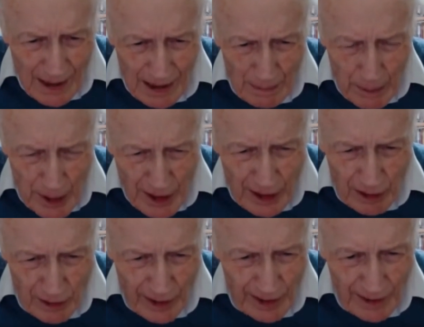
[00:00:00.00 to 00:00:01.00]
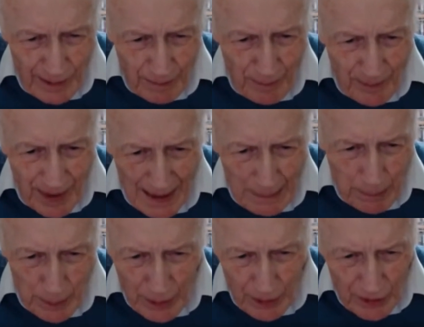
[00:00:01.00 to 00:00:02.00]
particularly
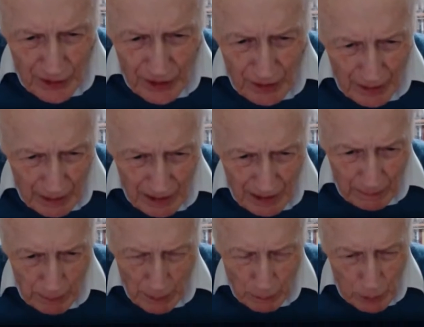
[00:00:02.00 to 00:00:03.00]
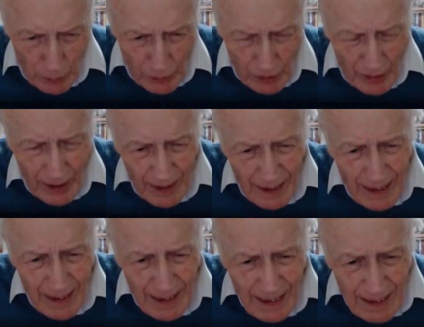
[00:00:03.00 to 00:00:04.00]
happy at Beaumont.
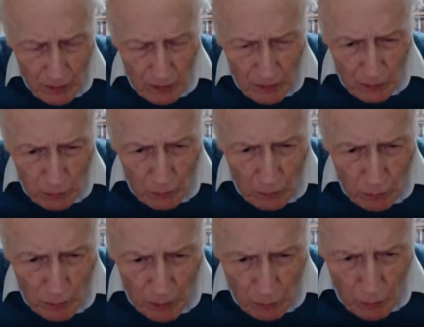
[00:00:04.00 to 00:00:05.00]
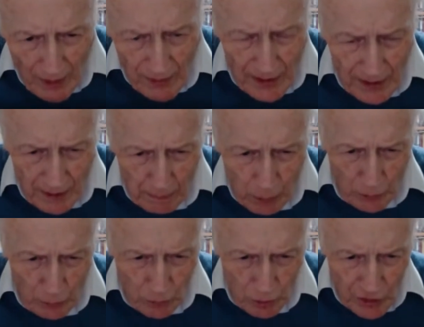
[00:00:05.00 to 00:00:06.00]
One
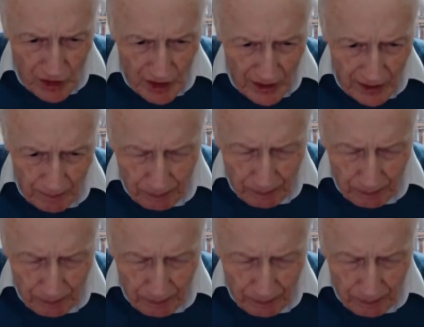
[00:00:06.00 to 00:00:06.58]
point was that